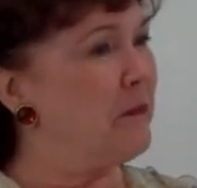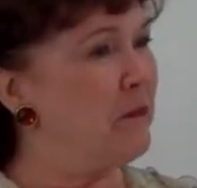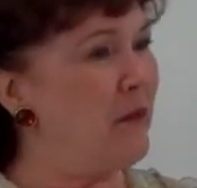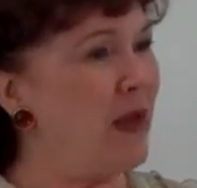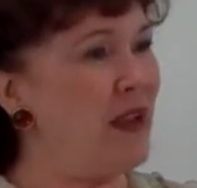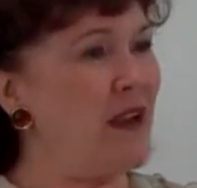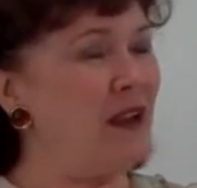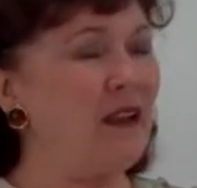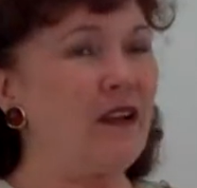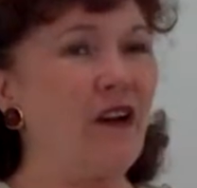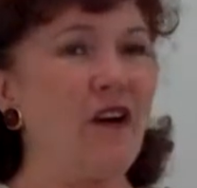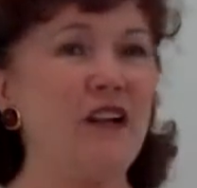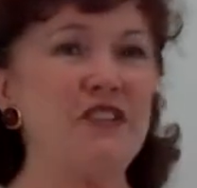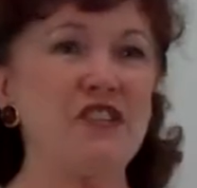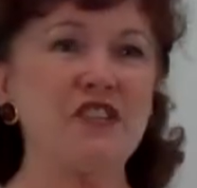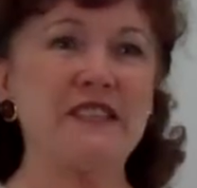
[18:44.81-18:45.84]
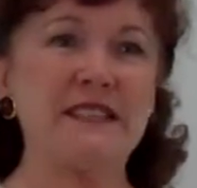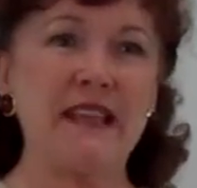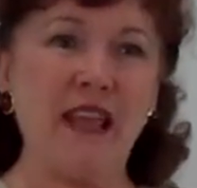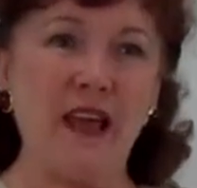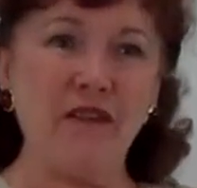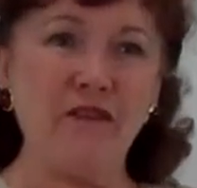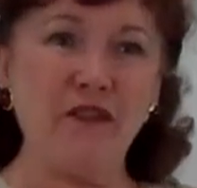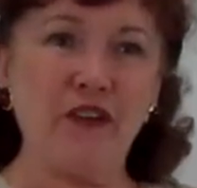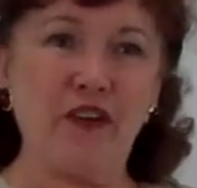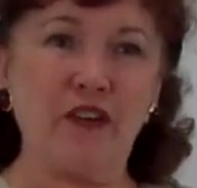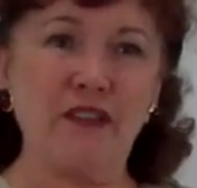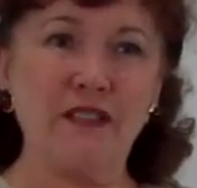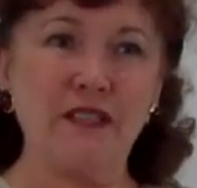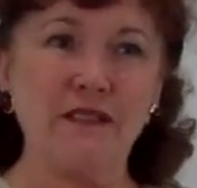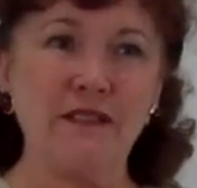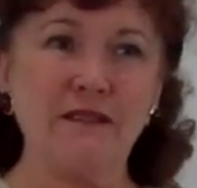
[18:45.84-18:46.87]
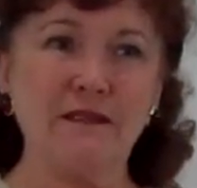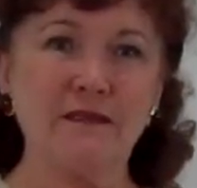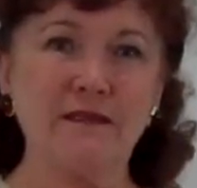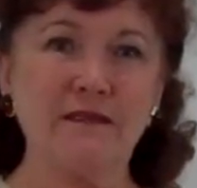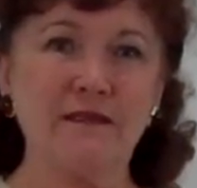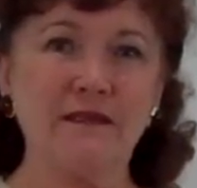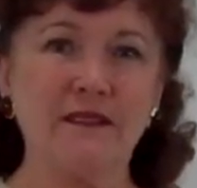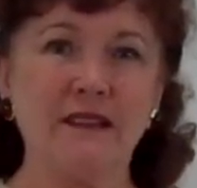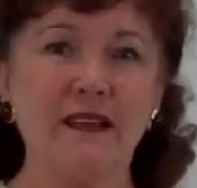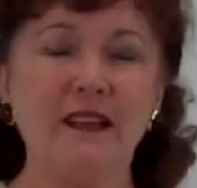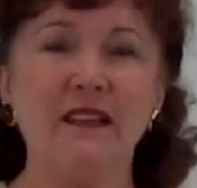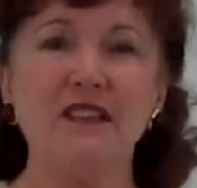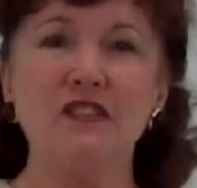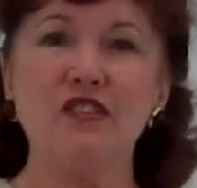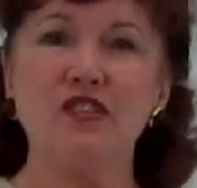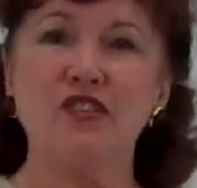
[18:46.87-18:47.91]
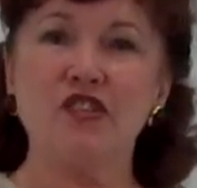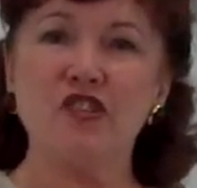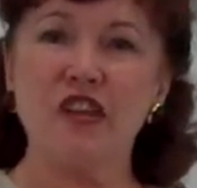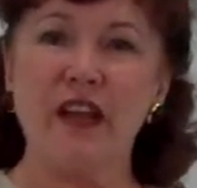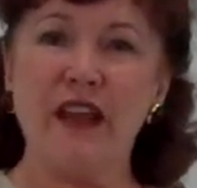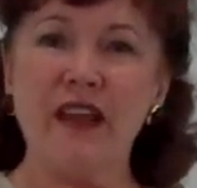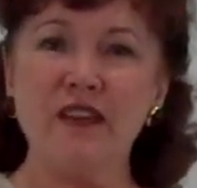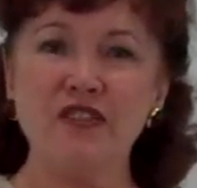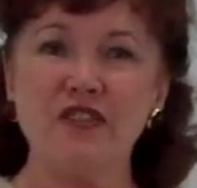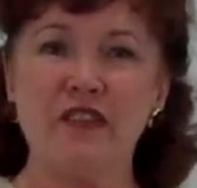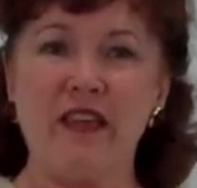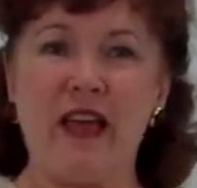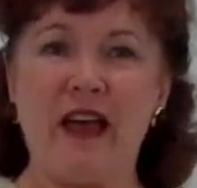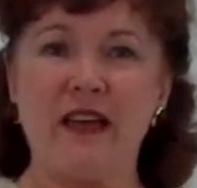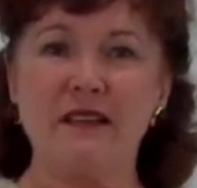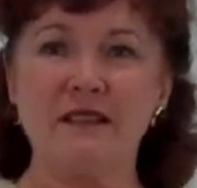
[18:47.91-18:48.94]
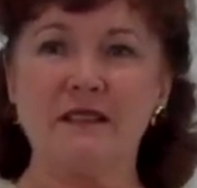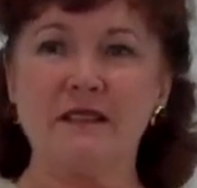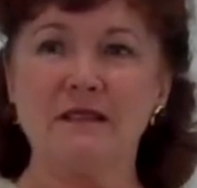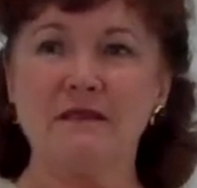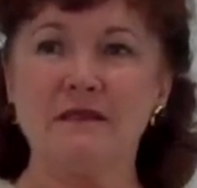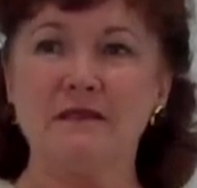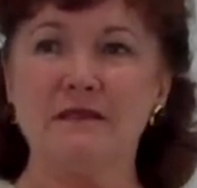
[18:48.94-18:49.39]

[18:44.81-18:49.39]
make a conscious effort to change that.